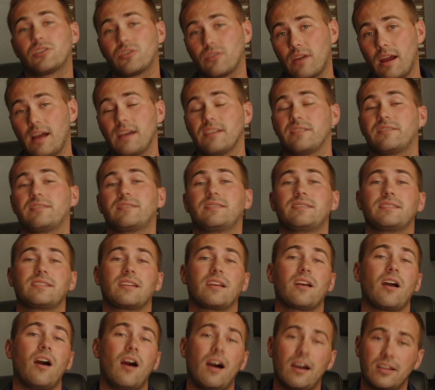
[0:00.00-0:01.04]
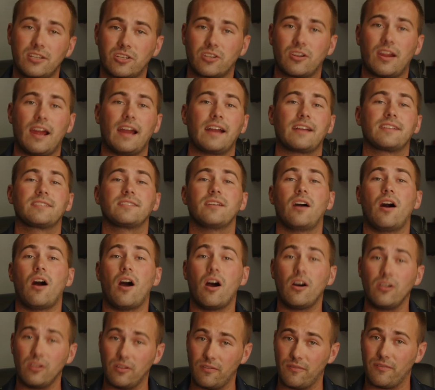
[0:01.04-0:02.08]
trusts, contracts,
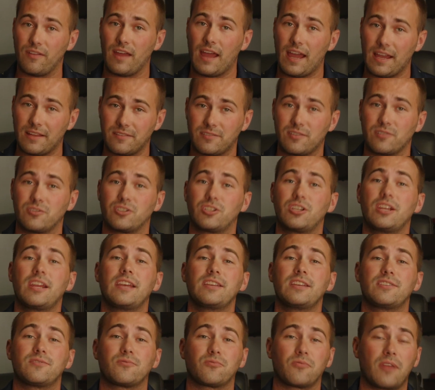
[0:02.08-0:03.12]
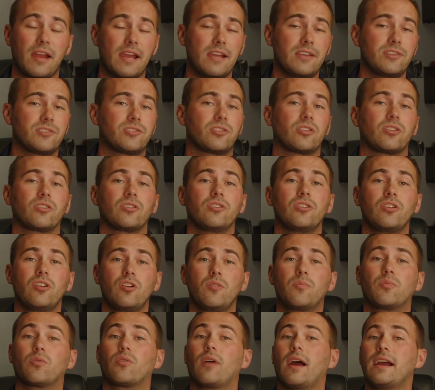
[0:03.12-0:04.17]
all of that. So she has raised her new
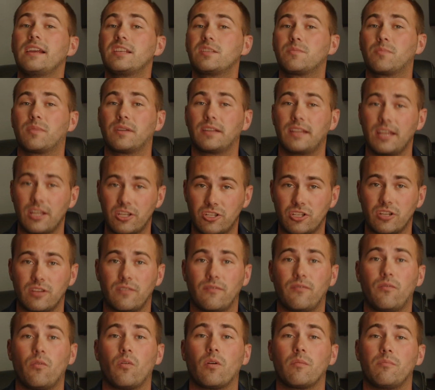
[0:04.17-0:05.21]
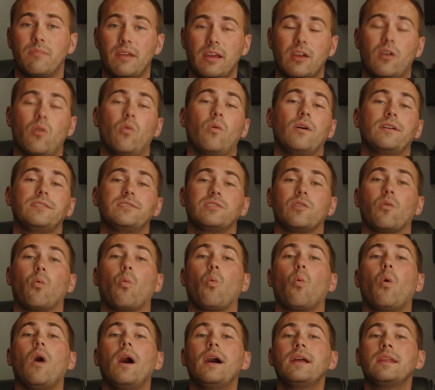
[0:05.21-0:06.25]
price prediction for Bitcoin to
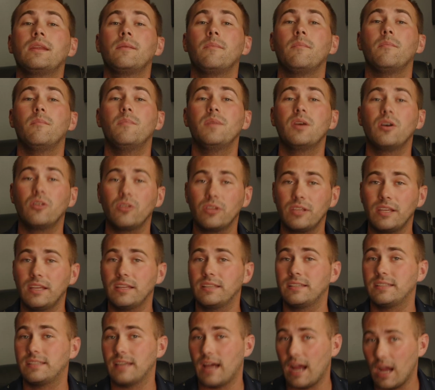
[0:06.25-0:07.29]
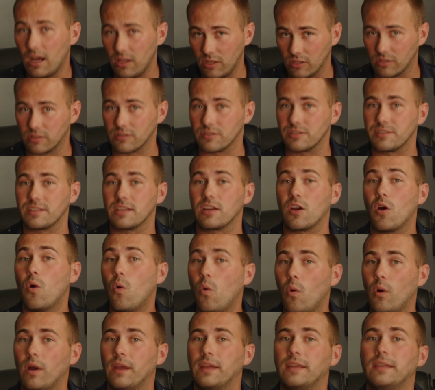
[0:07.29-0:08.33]
$1 million a
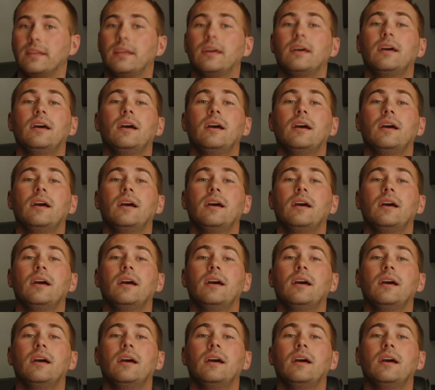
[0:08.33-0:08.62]
coin